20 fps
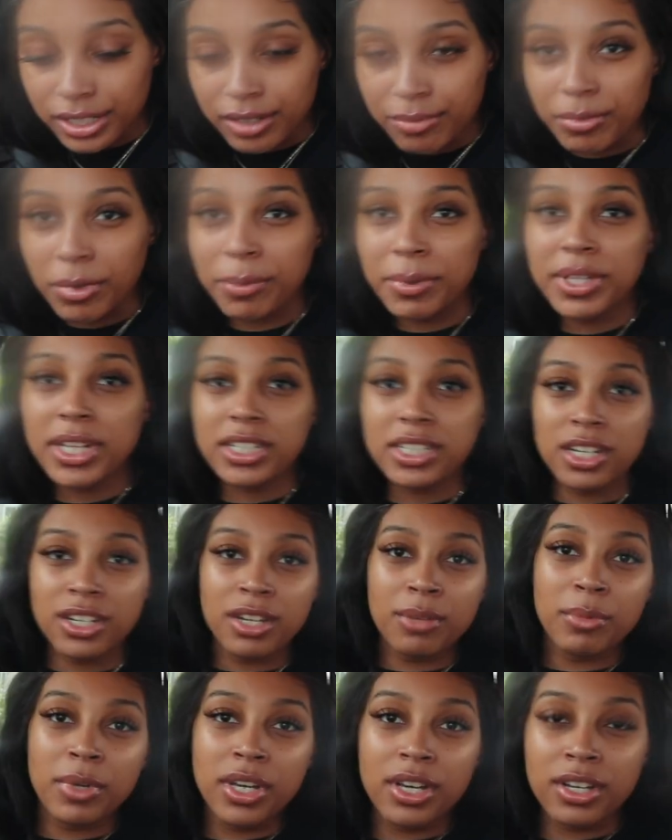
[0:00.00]
Maybe that's
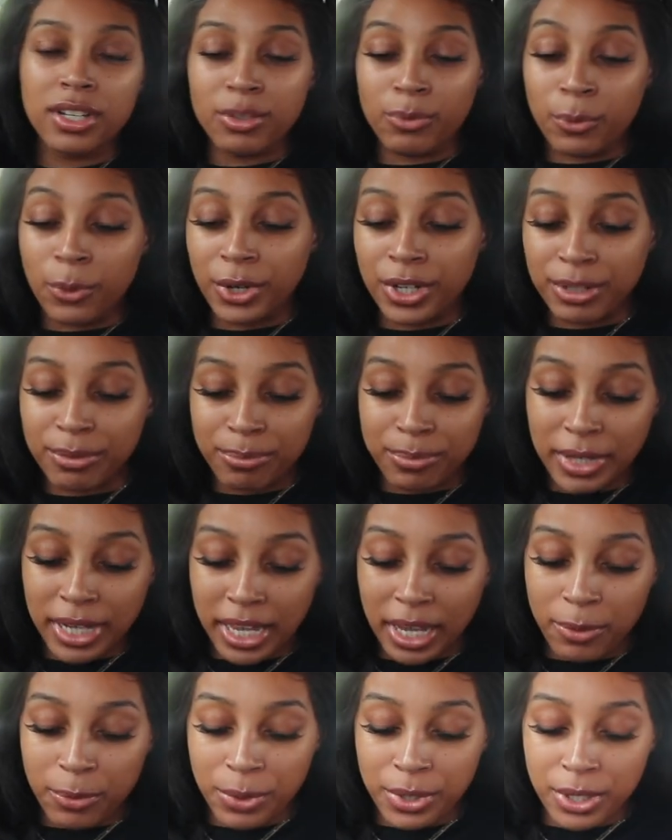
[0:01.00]
gonna make want
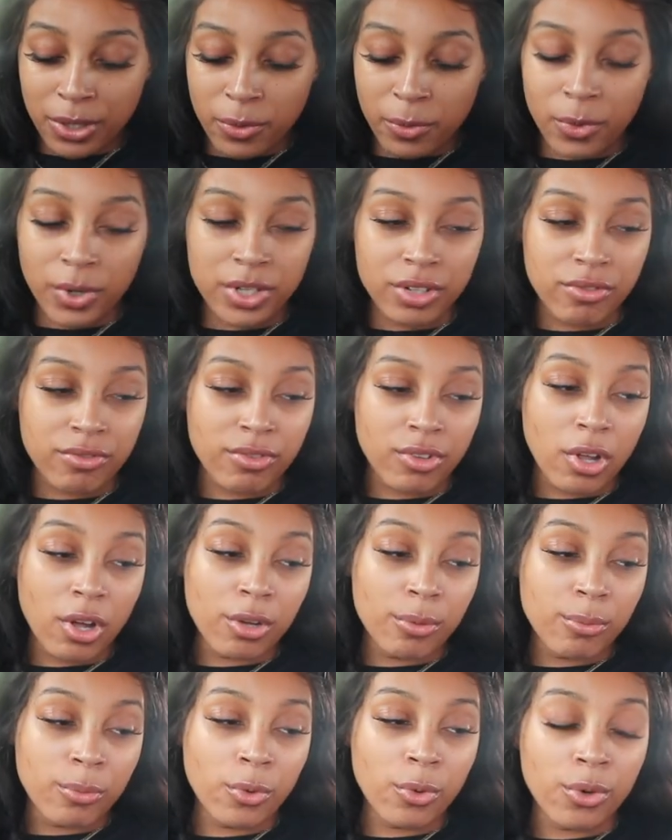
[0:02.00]
like we're gonna want to
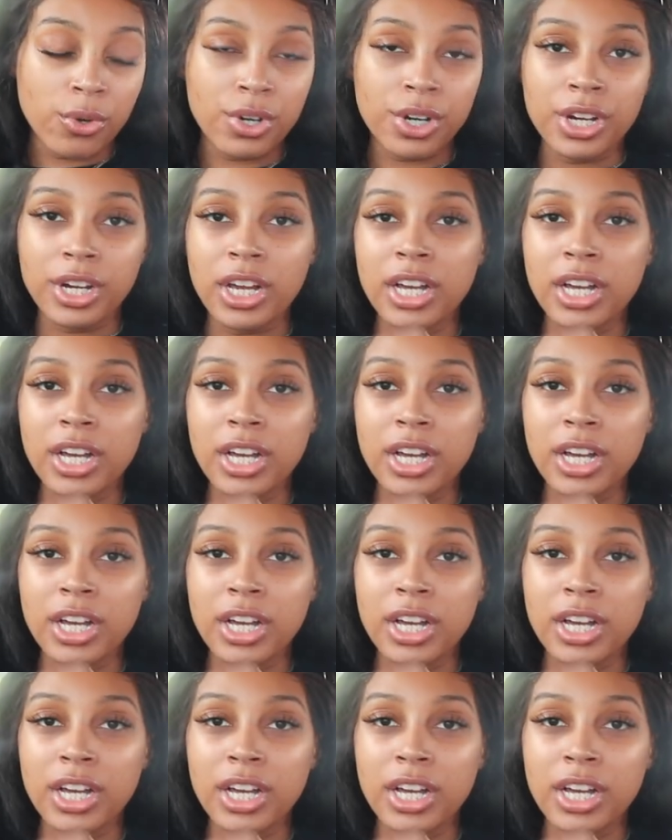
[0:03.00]
vlog more.